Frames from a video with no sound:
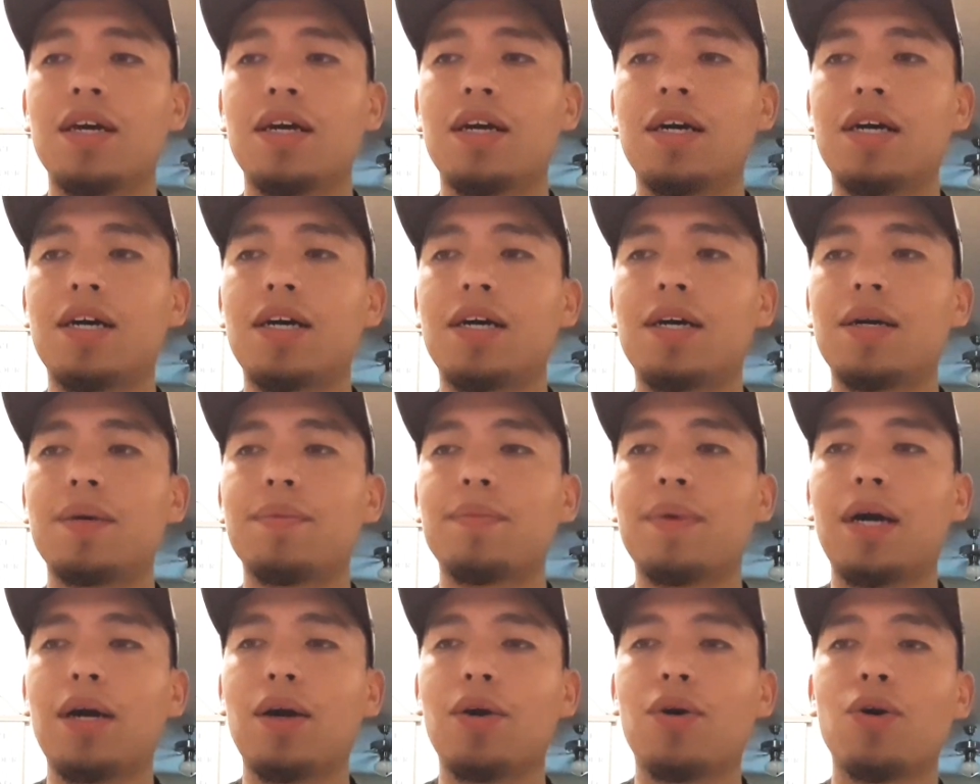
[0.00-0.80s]

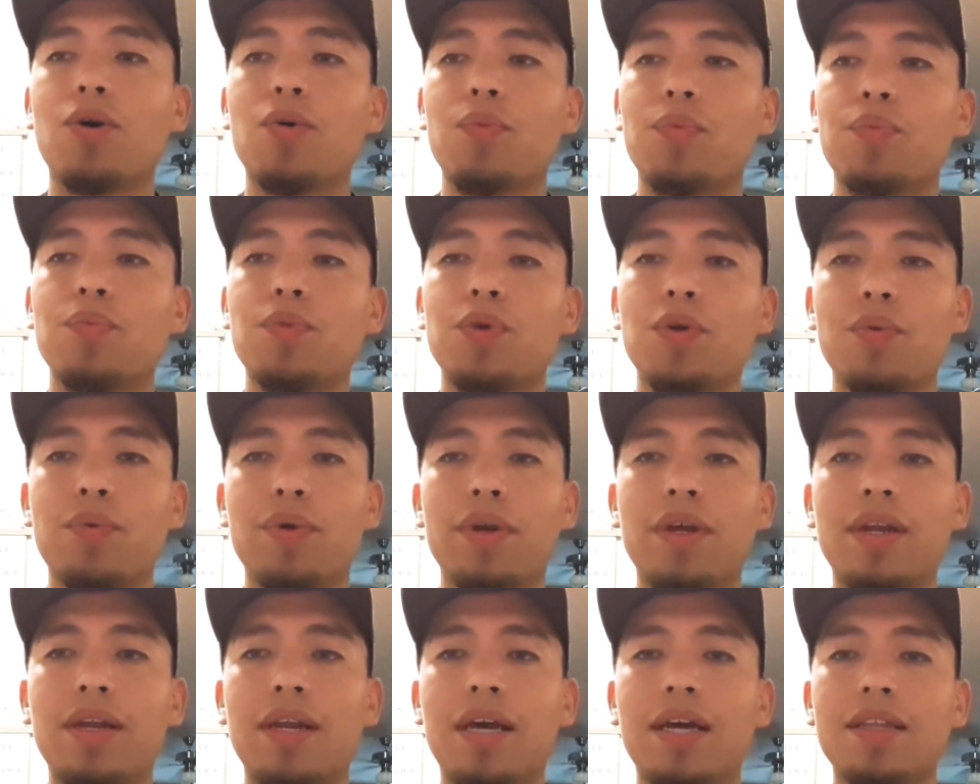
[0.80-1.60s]
I hope you
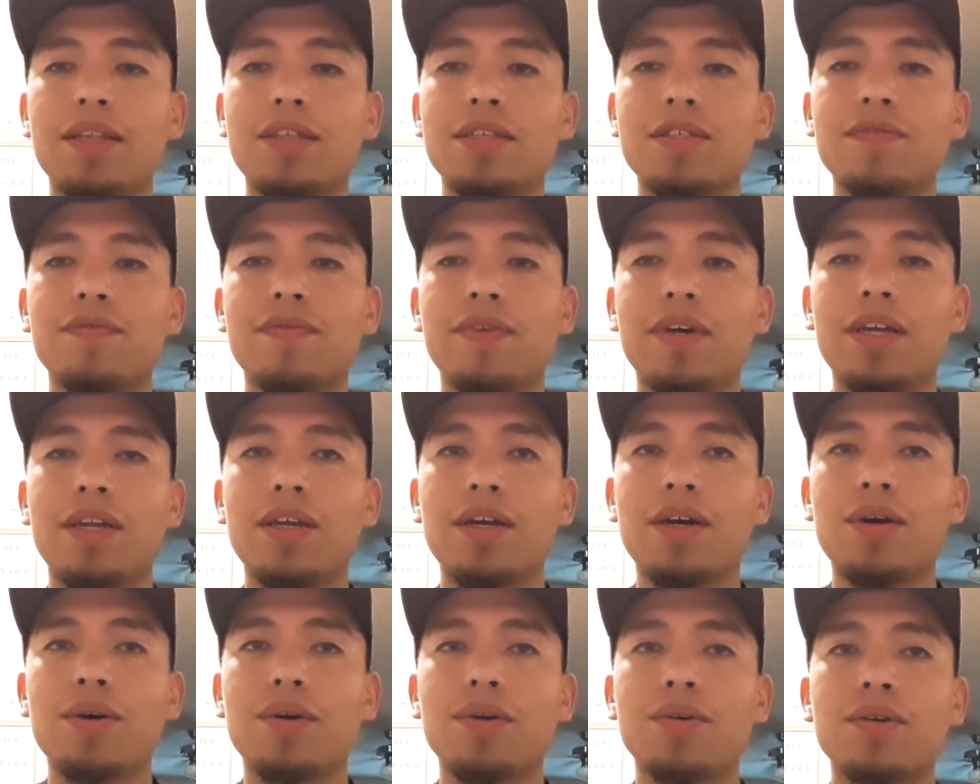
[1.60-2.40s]
really like this
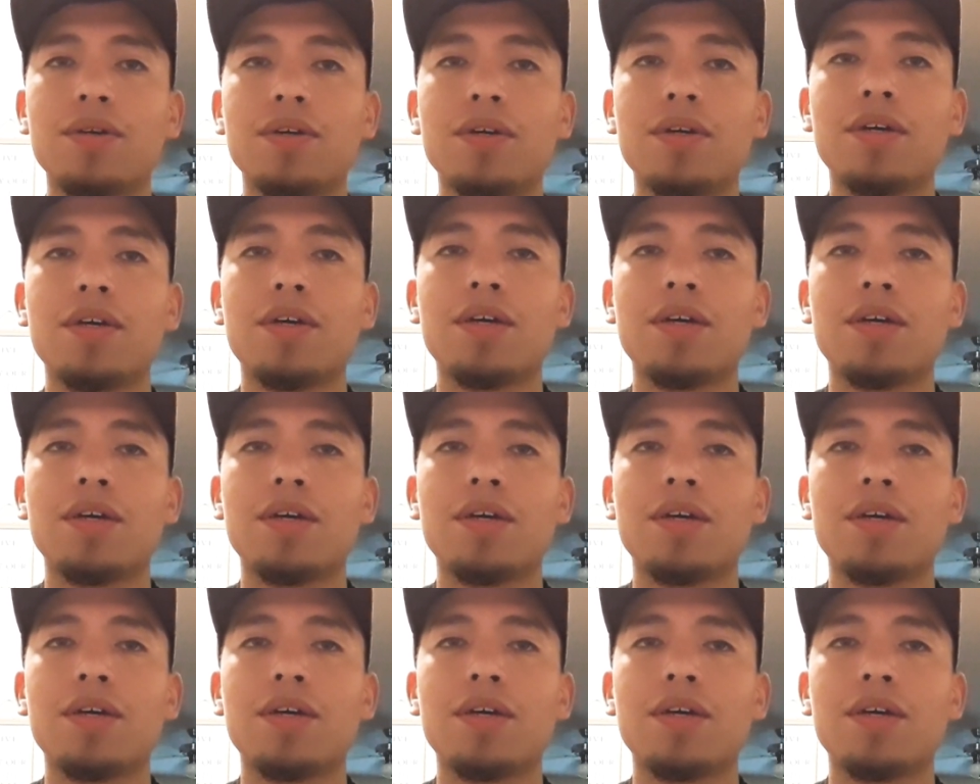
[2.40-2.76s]
video.